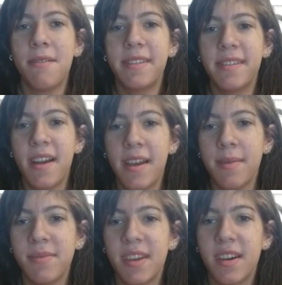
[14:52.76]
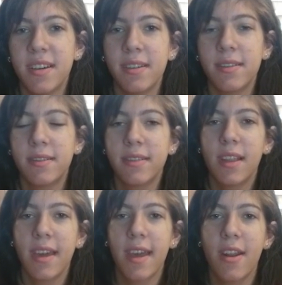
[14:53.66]
it's time to
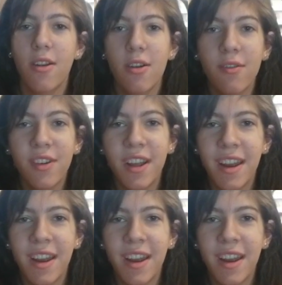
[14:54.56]
look at our overnight